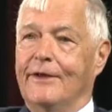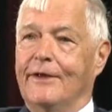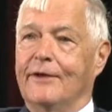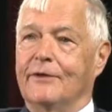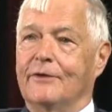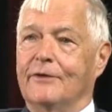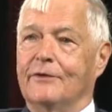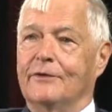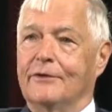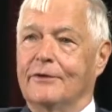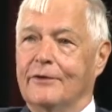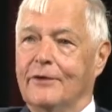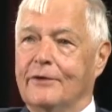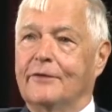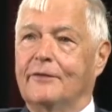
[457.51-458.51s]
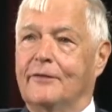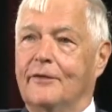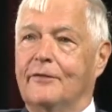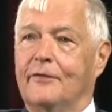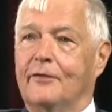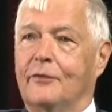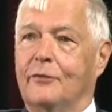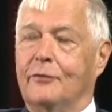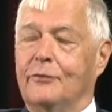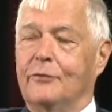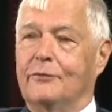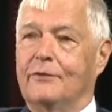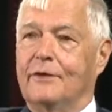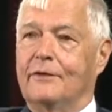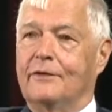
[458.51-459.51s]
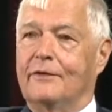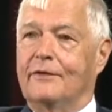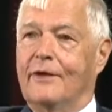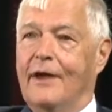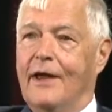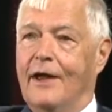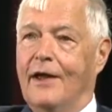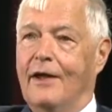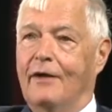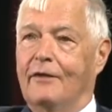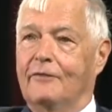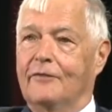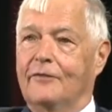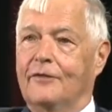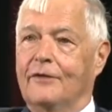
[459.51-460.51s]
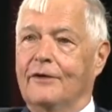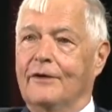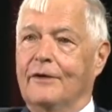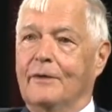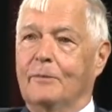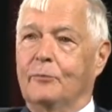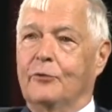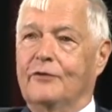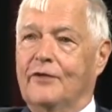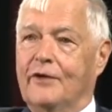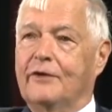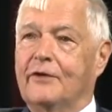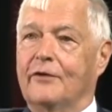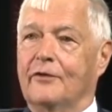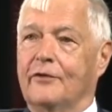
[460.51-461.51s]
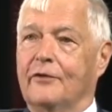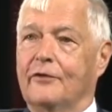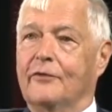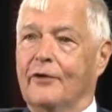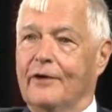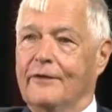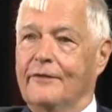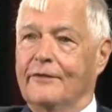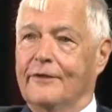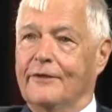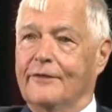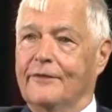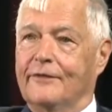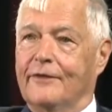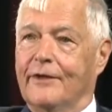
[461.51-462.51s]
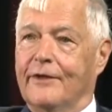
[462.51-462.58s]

it looks as though you didn't have particular crises